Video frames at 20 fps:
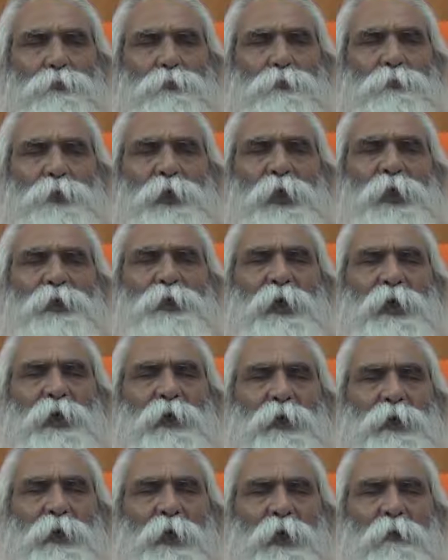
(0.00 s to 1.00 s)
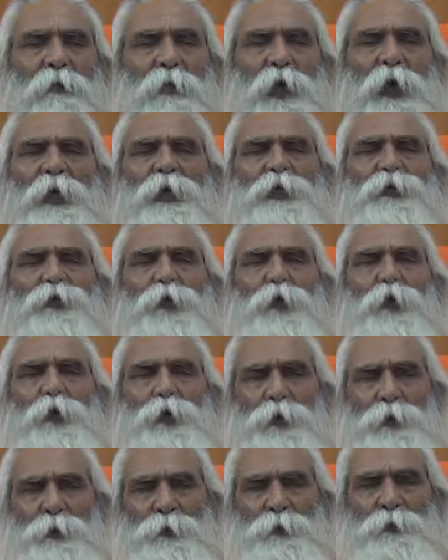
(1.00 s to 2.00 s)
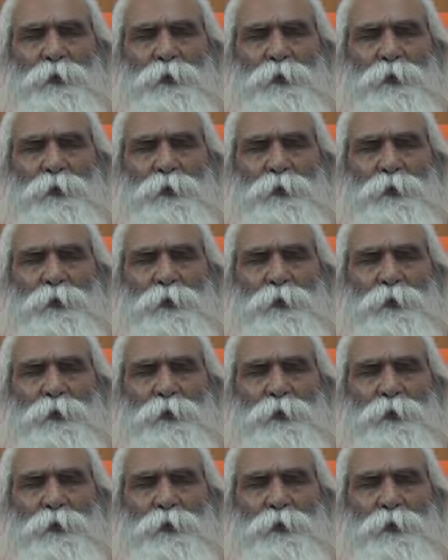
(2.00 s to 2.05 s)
that the karma's fruit,